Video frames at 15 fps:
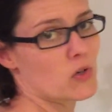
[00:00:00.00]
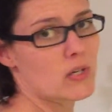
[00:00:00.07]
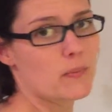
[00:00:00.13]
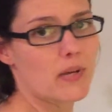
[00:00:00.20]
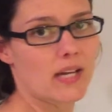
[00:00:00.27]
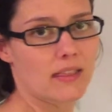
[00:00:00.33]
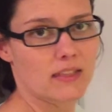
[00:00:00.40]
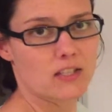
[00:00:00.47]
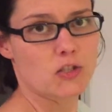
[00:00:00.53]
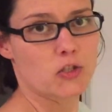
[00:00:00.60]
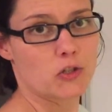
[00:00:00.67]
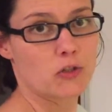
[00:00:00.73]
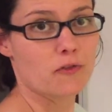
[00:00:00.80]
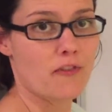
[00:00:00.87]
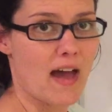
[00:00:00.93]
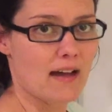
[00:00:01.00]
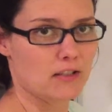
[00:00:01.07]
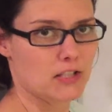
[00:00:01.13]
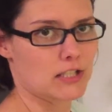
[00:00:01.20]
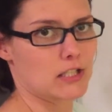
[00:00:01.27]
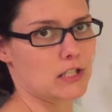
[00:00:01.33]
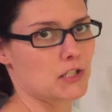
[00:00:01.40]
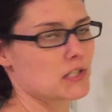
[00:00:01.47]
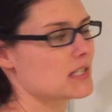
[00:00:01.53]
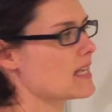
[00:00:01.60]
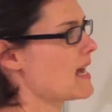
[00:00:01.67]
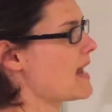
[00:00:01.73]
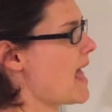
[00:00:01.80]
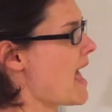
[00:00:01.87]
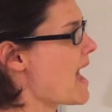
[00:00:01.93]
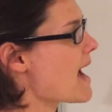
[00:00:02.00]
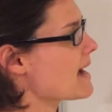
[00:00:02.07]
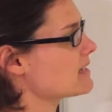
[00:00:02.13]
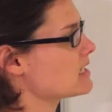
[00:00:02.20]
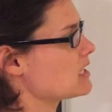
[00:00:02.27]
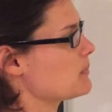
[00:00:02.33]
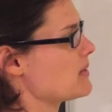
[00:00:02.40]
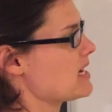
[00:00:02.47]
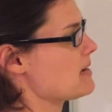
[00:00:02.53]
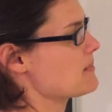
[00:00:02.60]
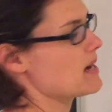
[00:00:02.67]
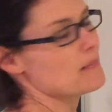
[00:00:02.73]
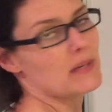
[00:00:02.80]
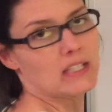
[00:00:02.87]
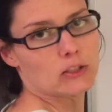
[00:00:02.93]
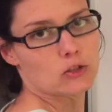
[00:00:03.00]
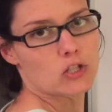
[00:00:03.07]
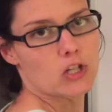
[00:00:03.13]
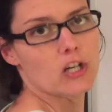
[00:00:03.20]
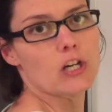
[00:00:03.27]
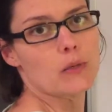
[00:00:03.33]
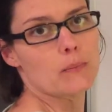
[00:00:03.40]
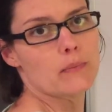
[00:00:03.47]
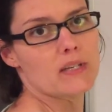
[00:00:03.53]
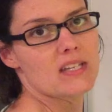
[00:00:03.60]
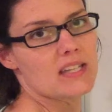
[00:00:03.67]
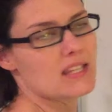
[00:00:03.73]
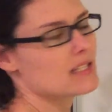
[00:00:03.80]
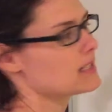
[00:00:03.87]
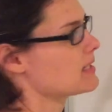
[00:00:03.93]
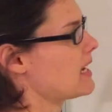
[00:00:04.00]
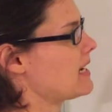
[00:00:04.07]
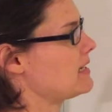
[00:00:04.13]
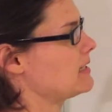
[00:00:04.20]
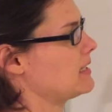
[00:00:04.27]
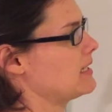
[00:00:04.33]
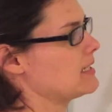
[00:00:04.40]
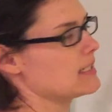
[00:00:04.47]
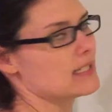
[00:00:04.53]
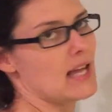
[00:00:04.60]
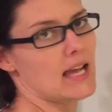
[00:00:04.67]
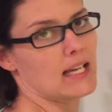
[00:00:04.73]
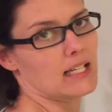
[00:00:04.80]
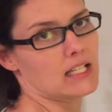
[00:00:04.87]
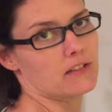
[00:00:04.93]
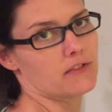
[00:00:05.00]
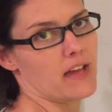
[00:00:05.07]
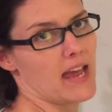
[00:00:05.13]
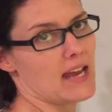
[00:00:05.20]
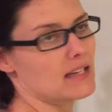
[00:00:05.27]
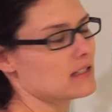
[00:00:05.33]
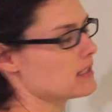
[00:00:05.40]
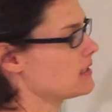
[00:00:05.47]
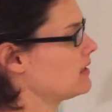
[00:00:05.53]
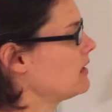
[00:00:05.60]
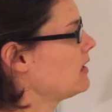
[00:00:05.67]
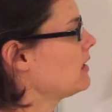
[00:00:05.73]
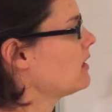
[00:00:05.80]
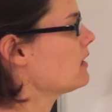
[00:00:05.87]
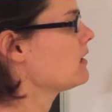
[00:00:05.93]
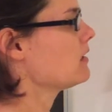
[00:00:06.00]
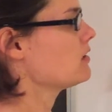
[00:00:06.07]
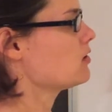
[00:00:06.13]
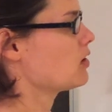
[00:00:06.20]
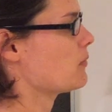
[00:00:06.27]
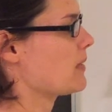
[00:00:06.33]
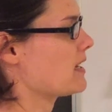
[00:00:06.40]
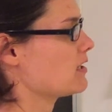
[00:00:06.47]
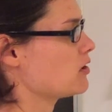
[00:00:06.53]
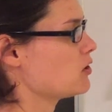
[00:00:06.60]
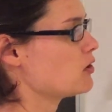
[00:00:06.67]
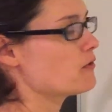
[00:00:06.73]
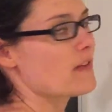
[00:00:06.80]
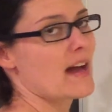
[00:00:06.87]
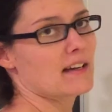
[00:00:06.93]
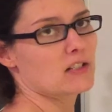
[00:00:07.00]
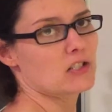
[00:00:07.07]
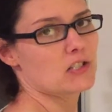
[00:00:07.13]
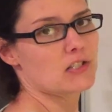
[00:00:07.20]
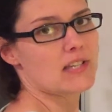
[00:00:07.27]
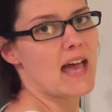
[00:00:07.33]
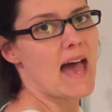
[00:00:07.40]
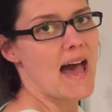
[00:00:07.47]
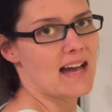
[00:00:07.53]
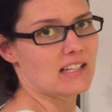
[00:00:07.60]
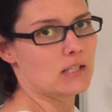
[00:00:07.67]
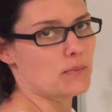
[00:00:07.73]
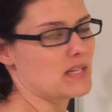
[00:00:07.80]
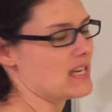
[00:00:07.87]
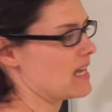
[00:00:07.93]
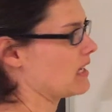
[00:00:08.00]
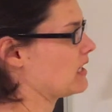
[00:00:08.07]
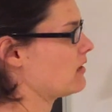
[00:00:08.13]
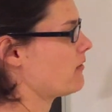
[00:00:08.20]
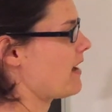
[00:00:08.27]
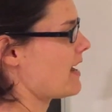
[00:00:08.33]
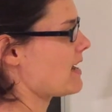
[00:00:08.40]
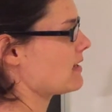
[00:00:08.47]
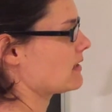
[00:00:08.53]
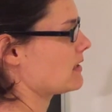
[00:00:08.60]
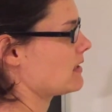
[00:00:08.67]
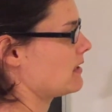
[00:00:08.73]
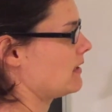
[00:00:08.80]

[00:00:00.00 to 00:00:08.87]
going to pick the 2 factors that add to be my middle term. In this case, it is negative 8. So my 2 factors that add to be negative 8